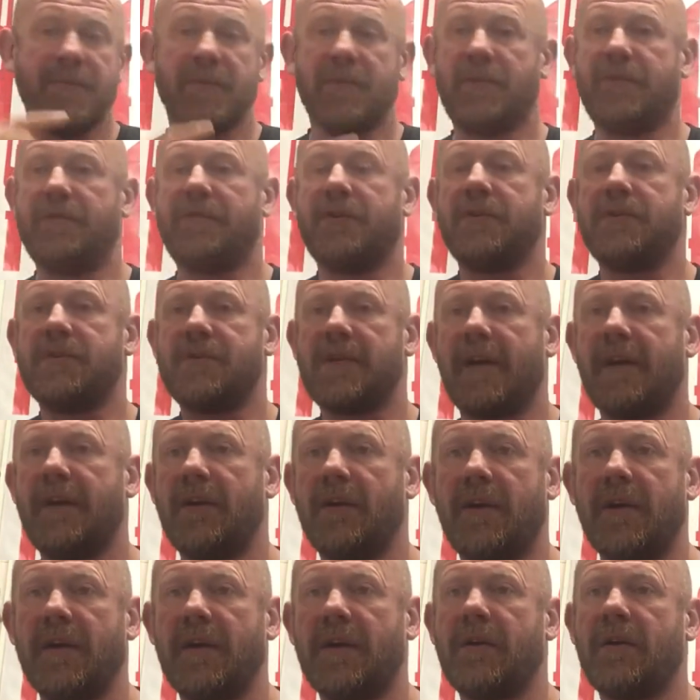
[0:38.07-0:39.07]
the foods they
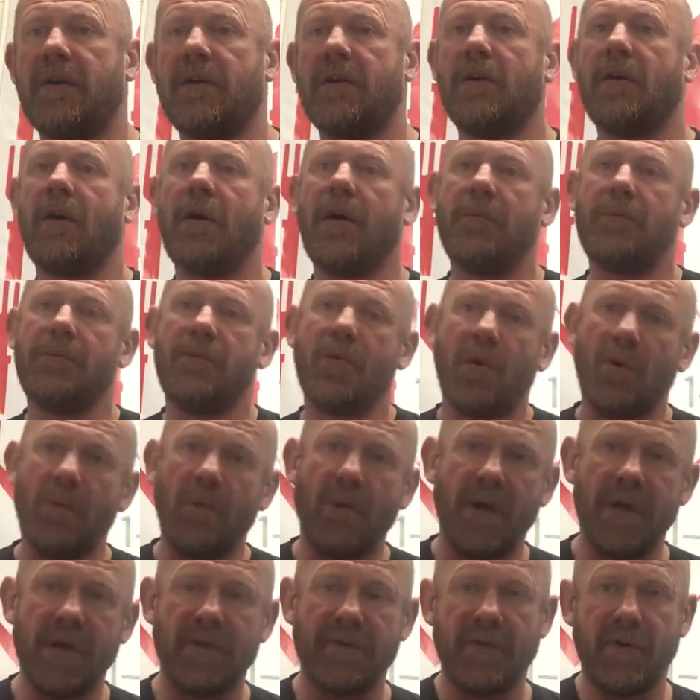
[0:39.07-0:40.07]
like. I'm not
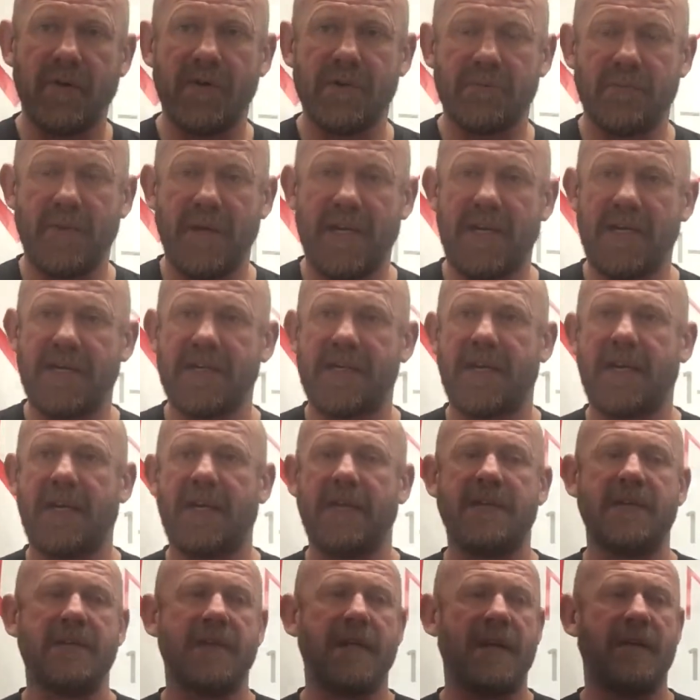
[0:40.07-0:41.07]
one of those P
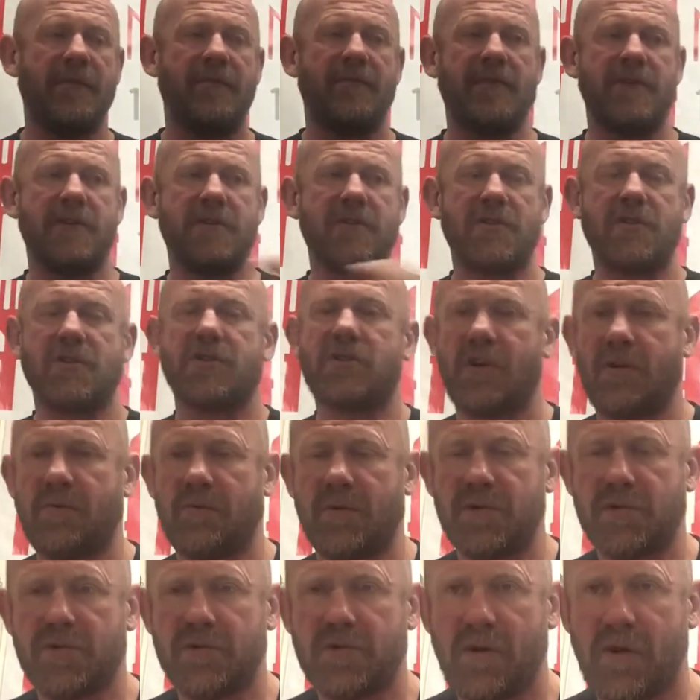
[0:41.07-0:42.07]
Ts that invest so
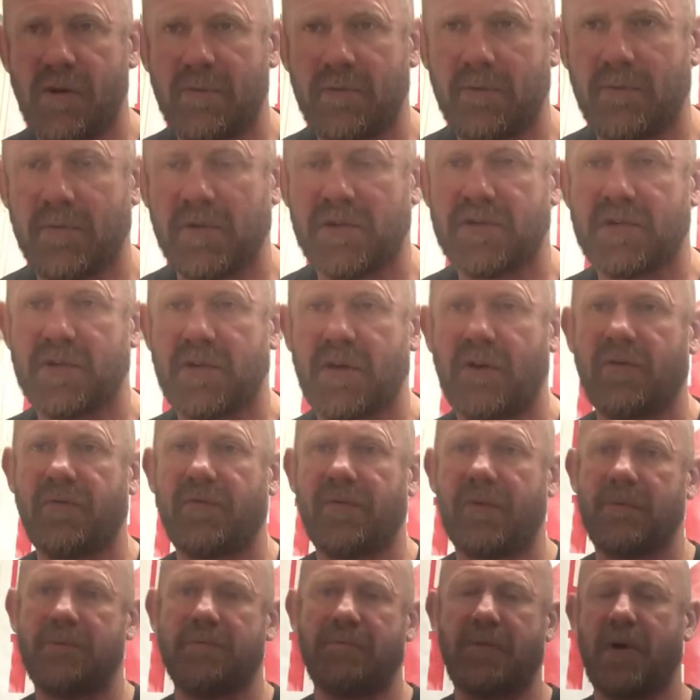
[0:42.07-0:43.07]
much time in myself.
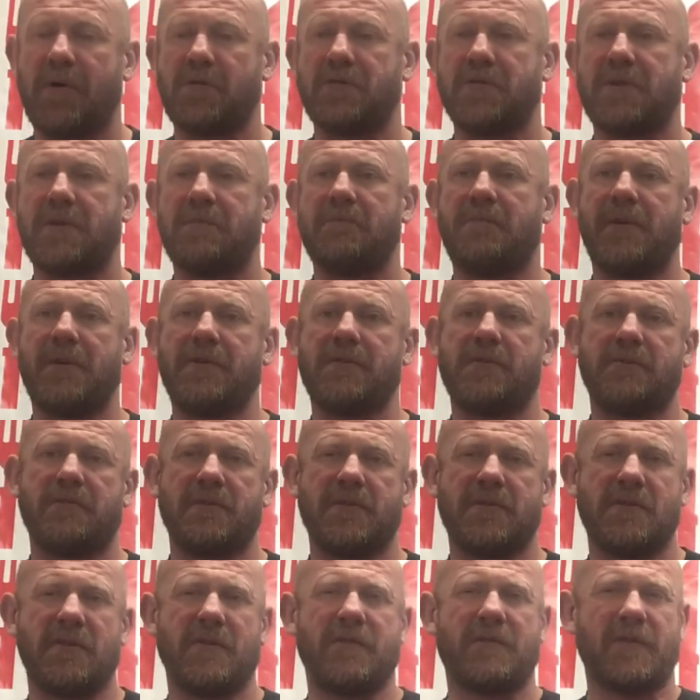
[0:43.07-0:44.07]
I'm posting pictures of
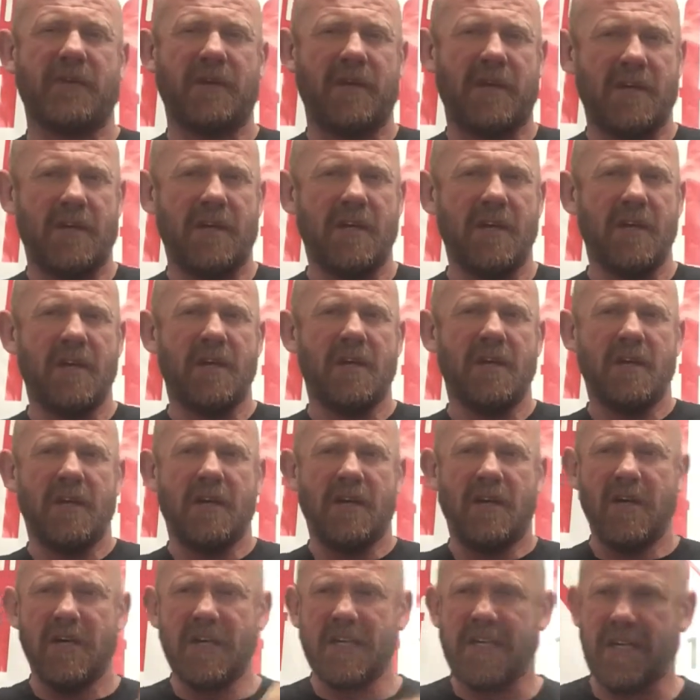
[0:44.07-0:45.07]
myself going,
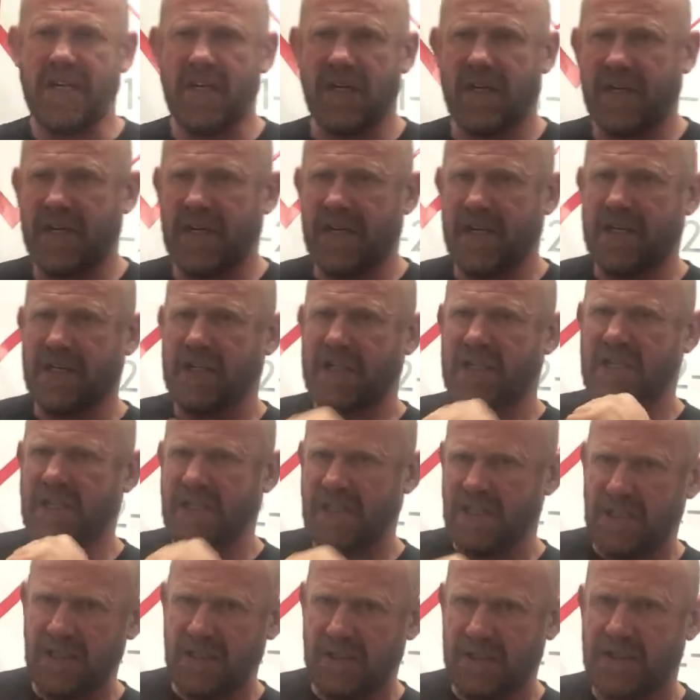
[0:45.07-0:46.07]
I get like this
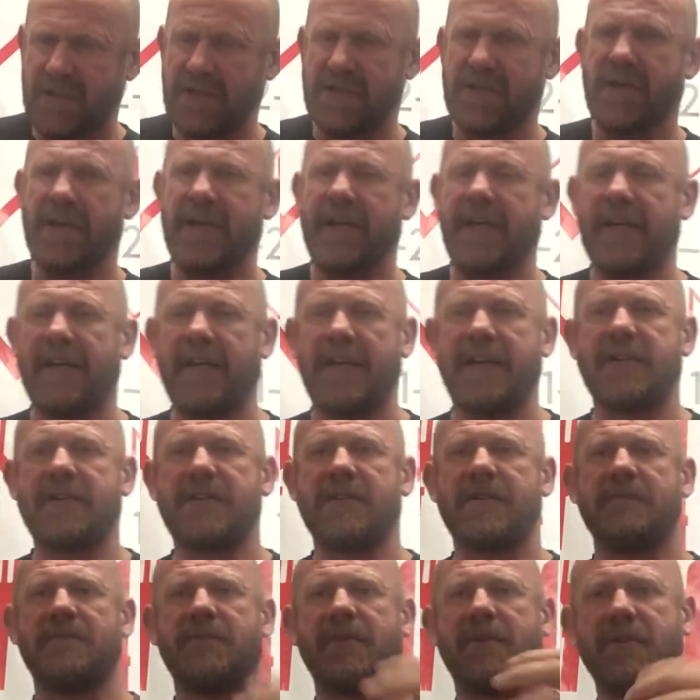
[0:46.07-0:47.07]
because I eat
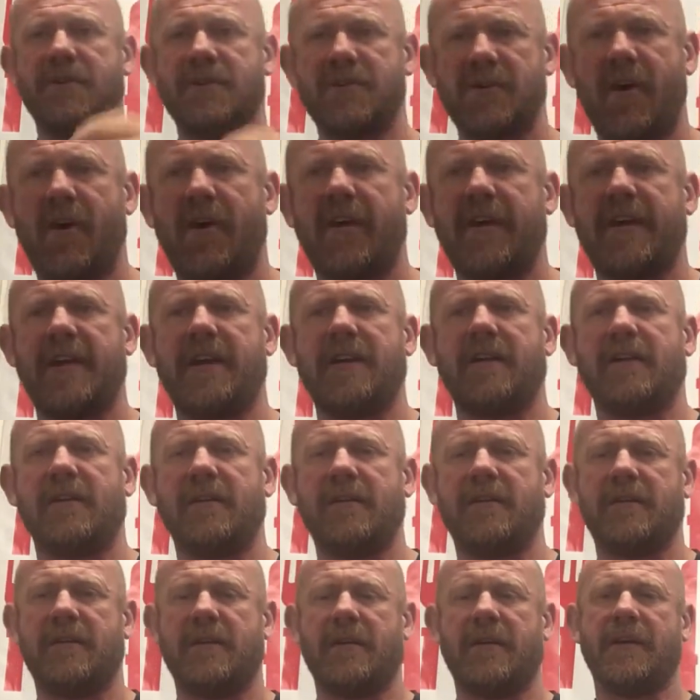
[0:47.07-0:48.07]
this, because I eat like
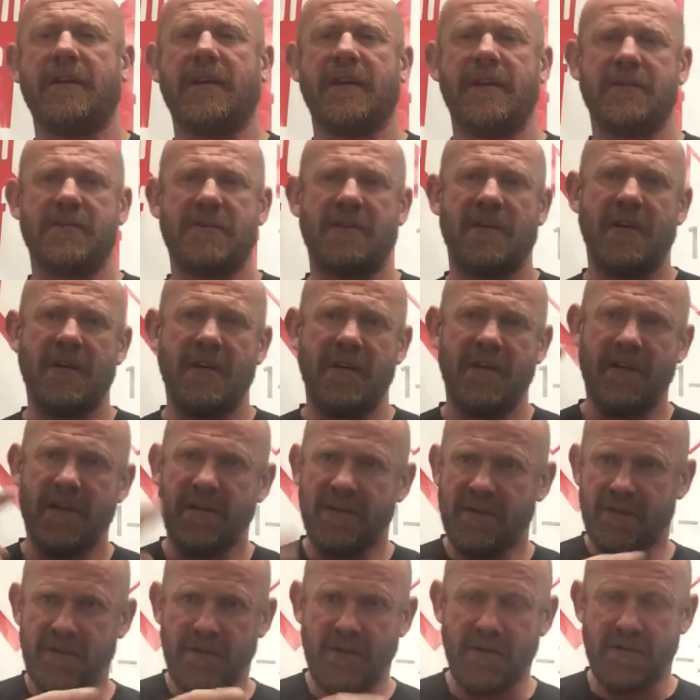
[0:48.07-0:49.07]
like this,
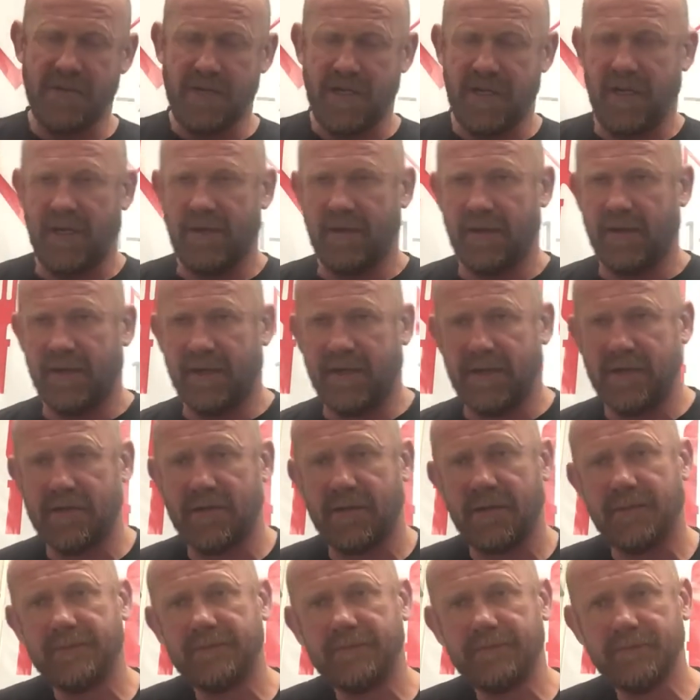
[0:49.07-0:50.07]
you should eat like this.
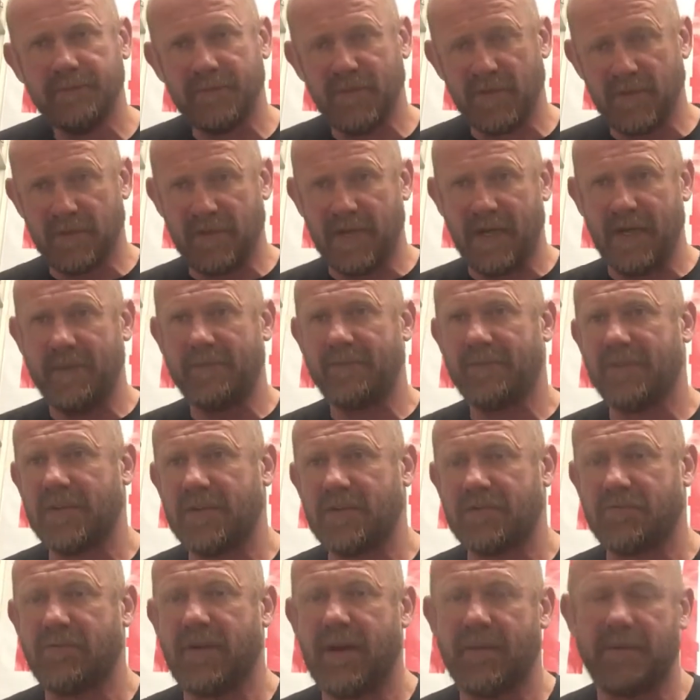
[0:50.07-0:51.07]
Okay,
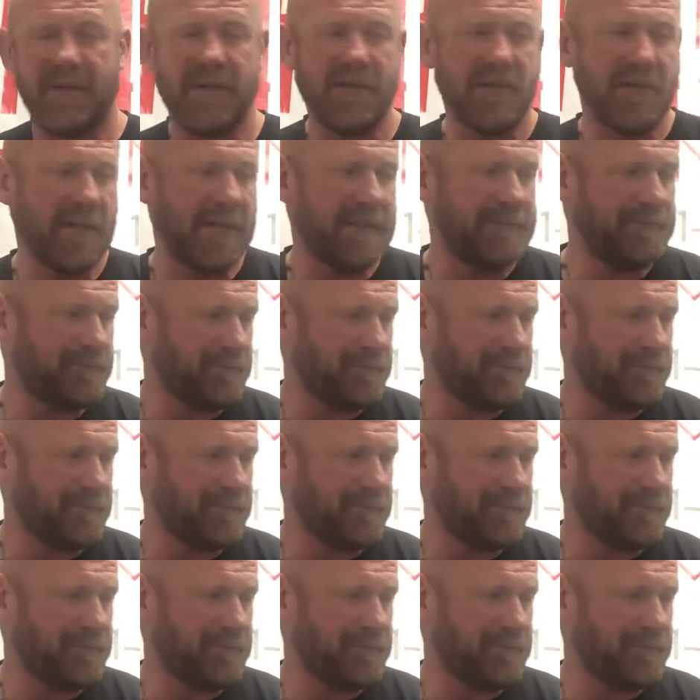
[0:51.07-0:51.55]
it's rubbish.